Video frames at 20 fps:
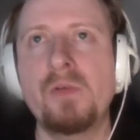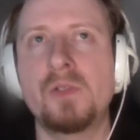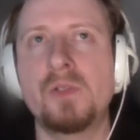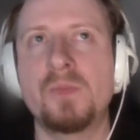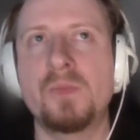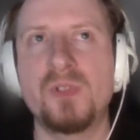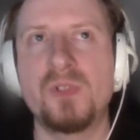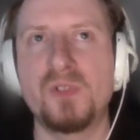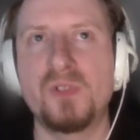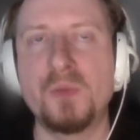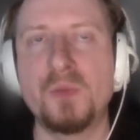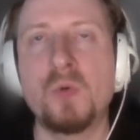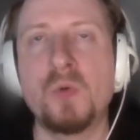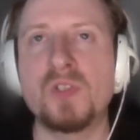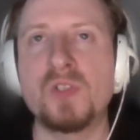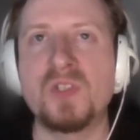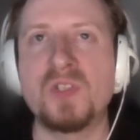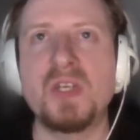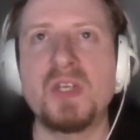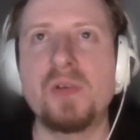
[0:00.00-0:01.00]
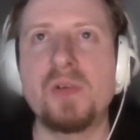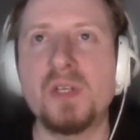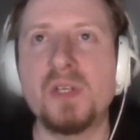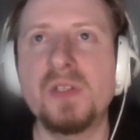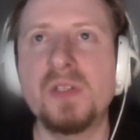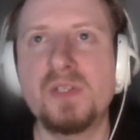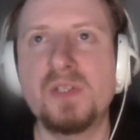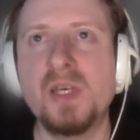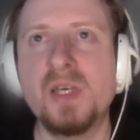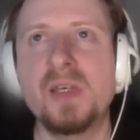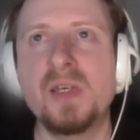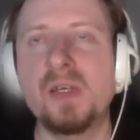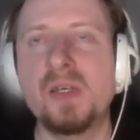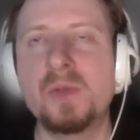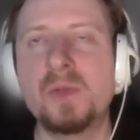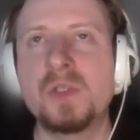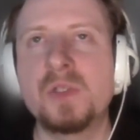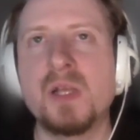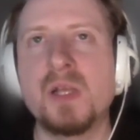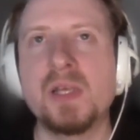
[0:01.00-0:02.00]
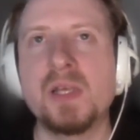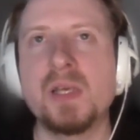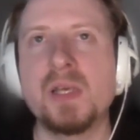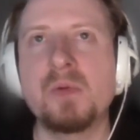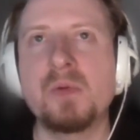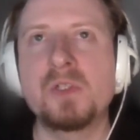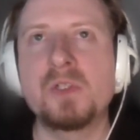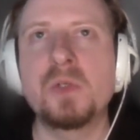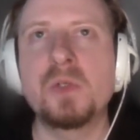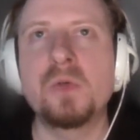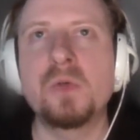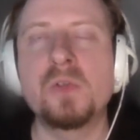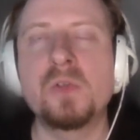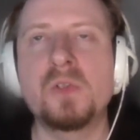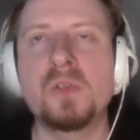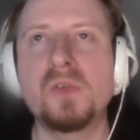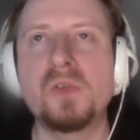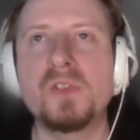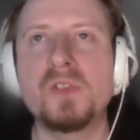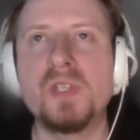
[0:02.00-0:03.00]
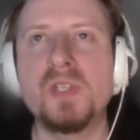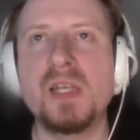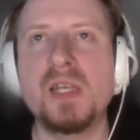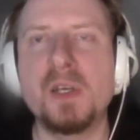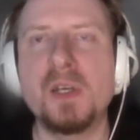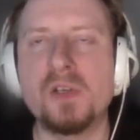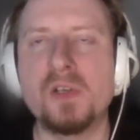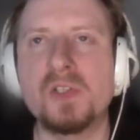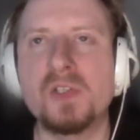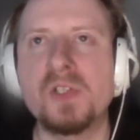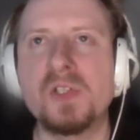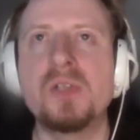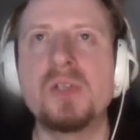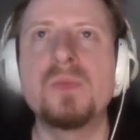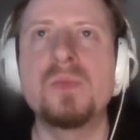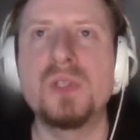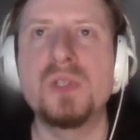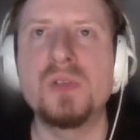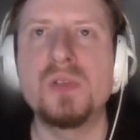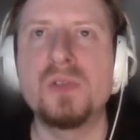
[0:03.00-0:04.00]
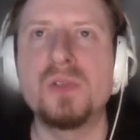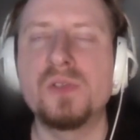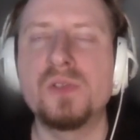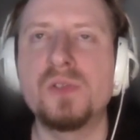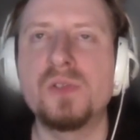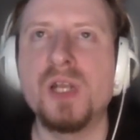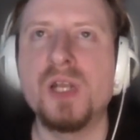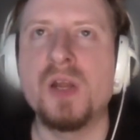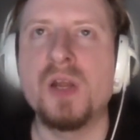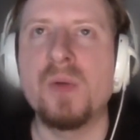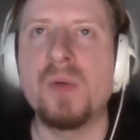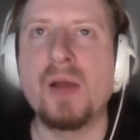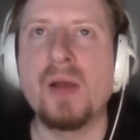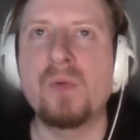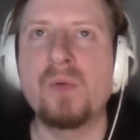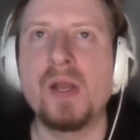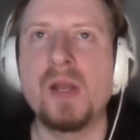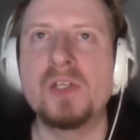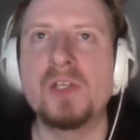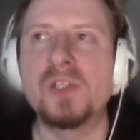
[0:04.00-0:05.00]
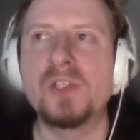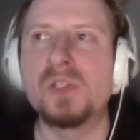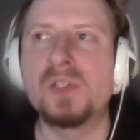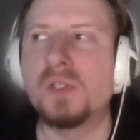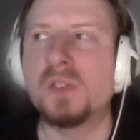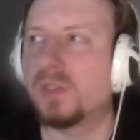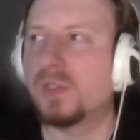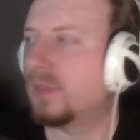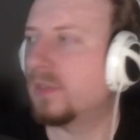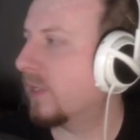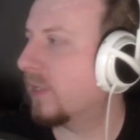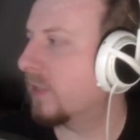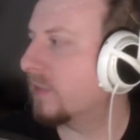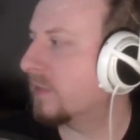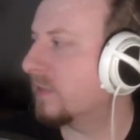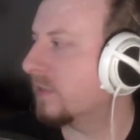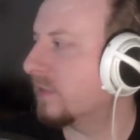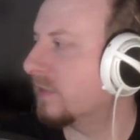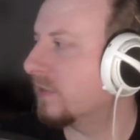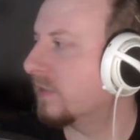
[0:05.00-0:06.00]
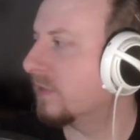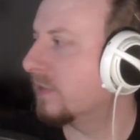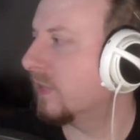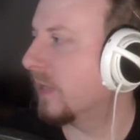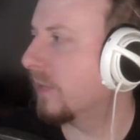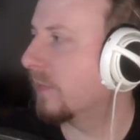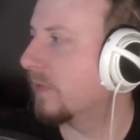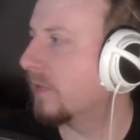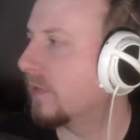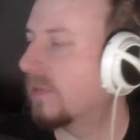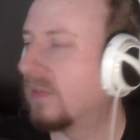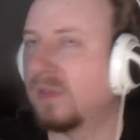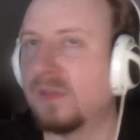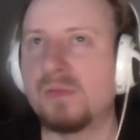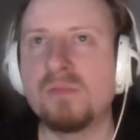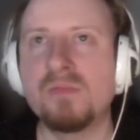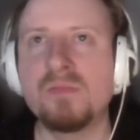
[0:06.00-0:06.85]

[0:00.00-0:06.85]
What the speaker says: It was somewhat serious, yeah. It was like, it wasn't all sort of silly costumes and outrageous nonsense. It was